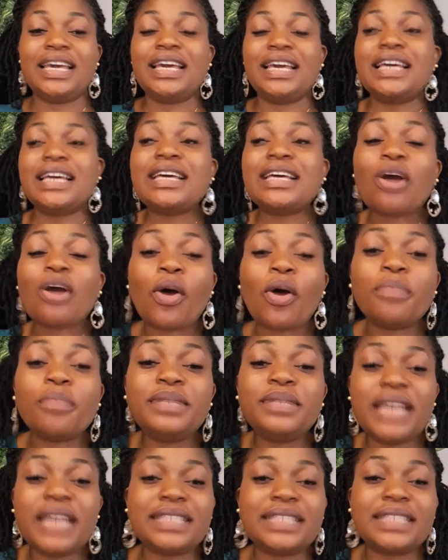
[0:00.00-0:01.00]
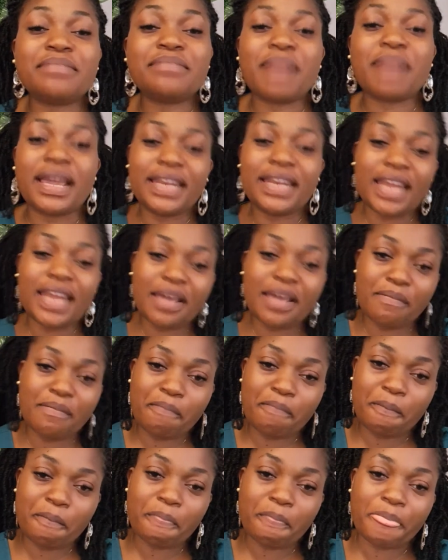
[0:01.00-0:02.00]
update my name.
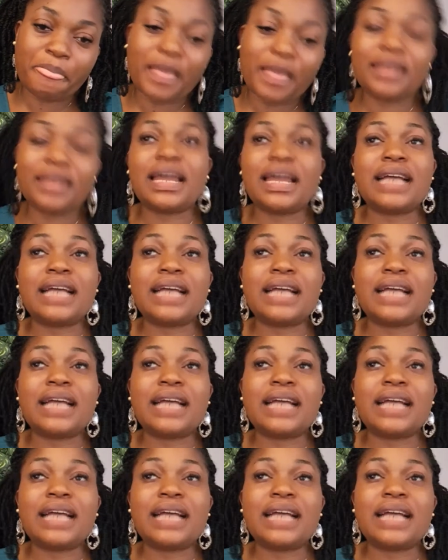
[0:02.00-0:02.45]
That